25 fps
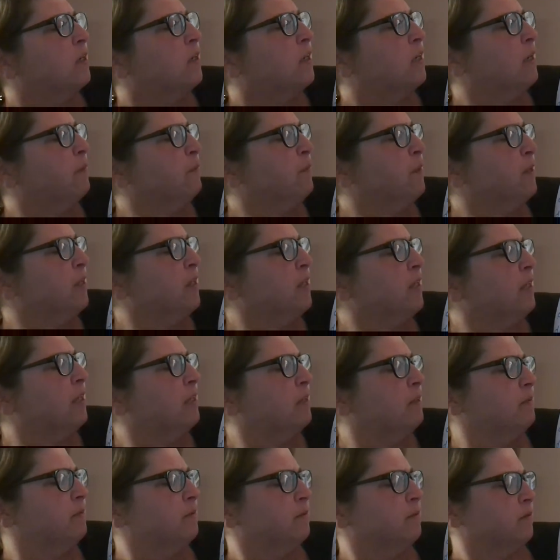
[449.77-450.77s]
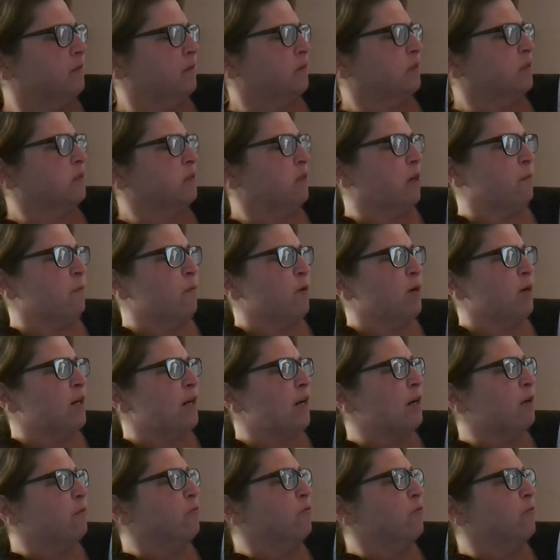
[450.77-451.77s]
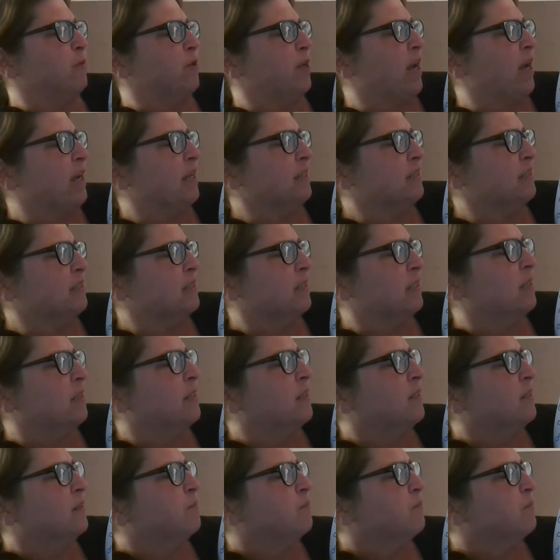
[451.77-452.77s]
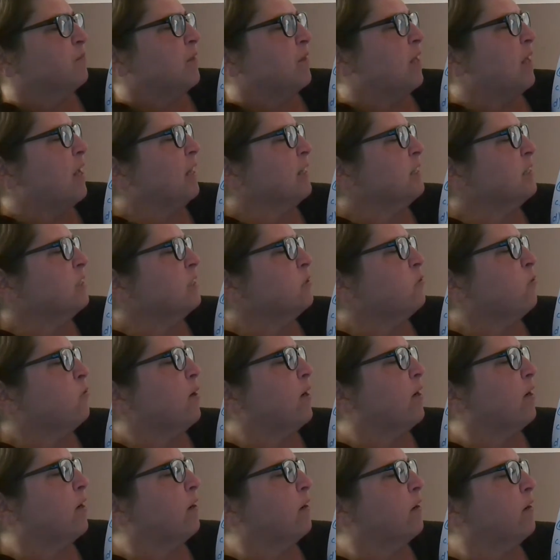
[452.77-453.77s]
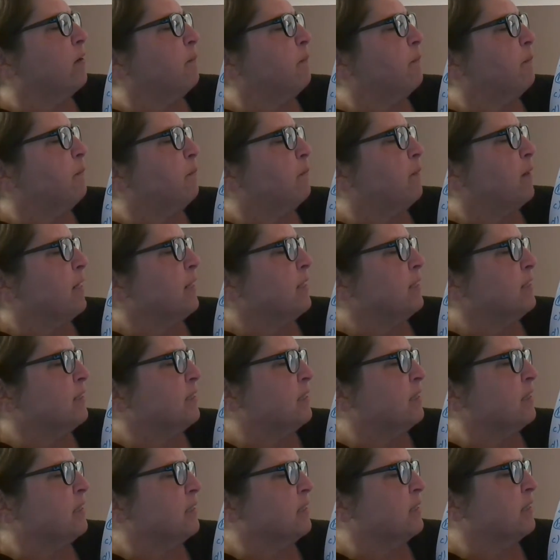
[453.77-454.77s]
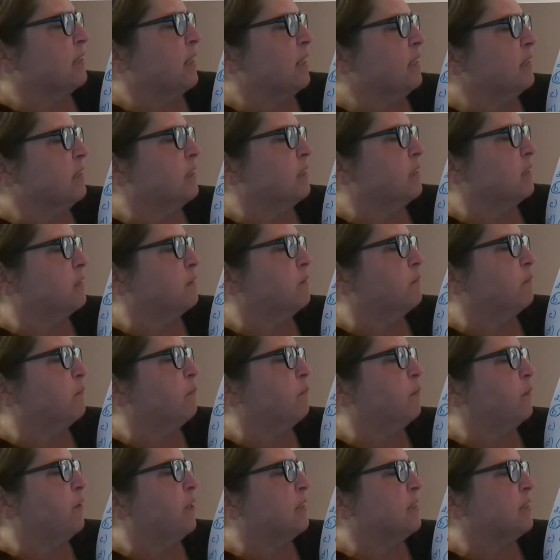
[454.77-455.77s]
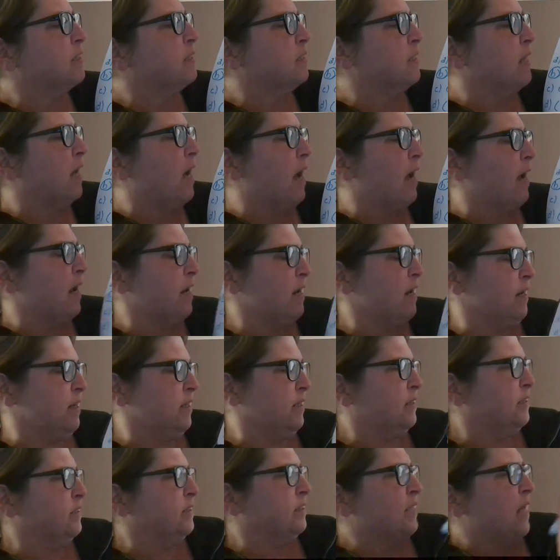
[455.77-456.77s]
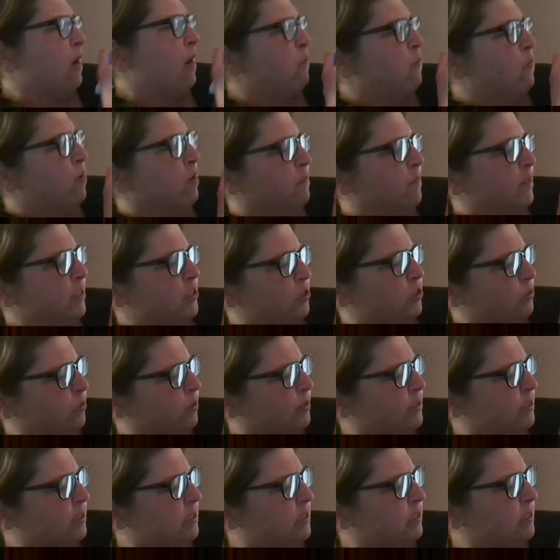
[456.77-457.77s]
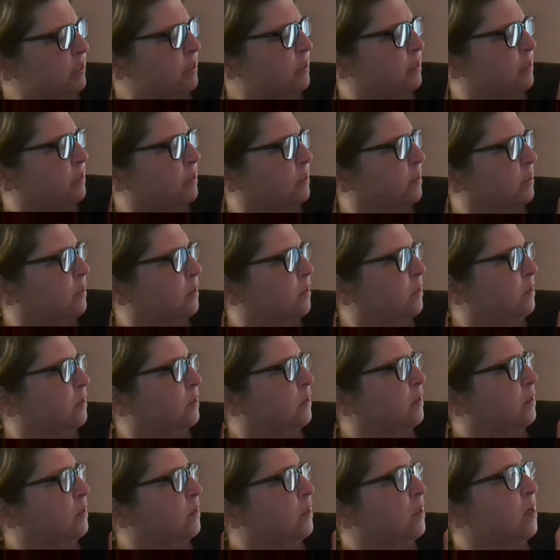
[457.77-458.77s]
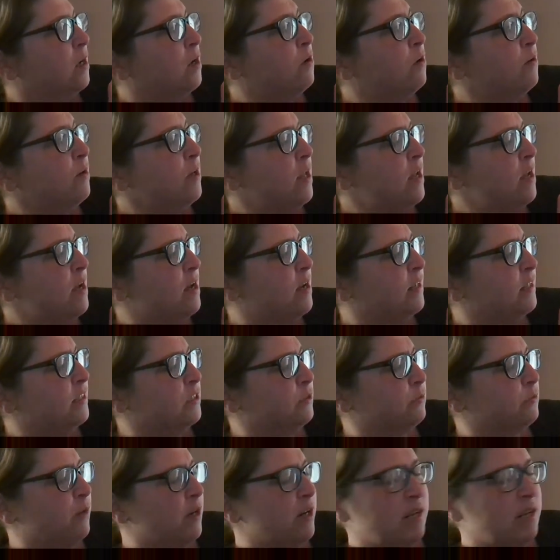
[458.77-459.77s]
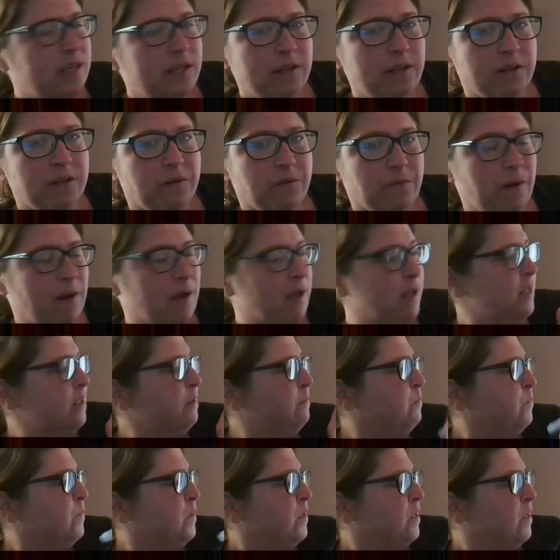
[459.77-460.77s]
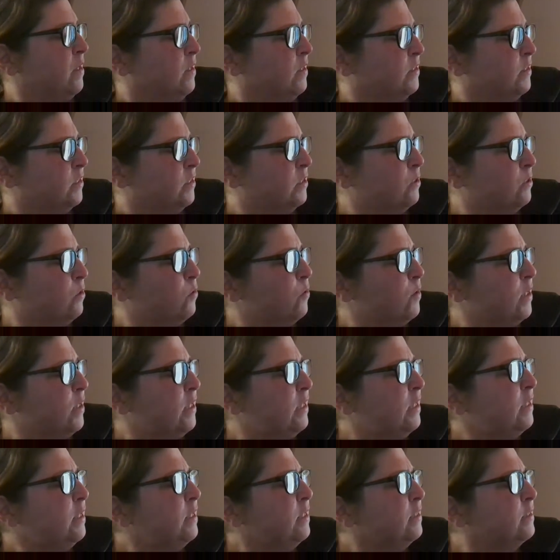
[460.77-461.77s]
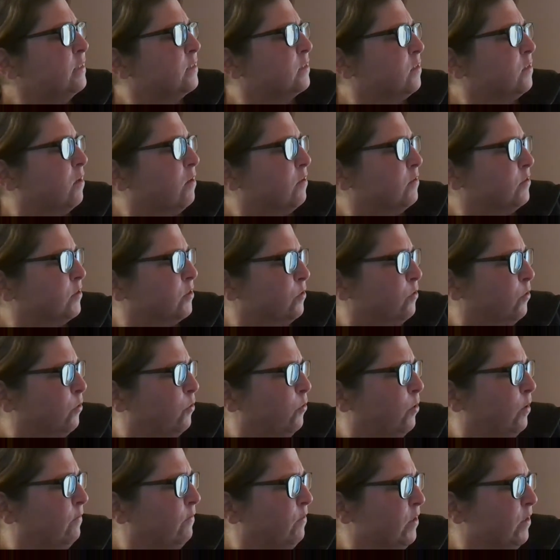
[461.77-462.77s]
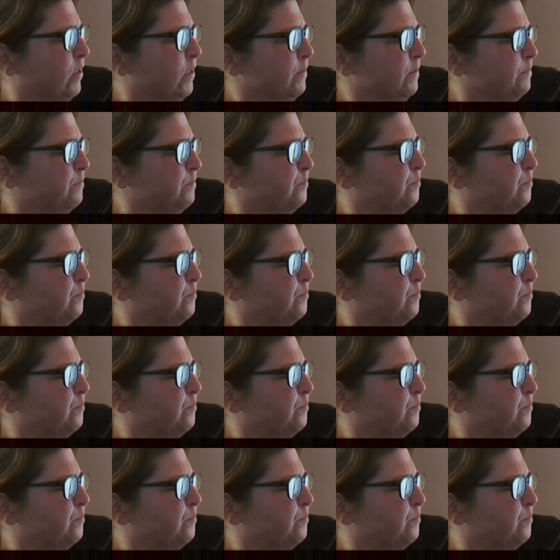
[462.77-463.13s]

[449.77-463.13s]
And I'm going to get, sorry, I'm running out of room, you guys. X squared minus 6x plus 9. Is that one of my choices? Oh yeah, it is right here, right? So E is also equivalent.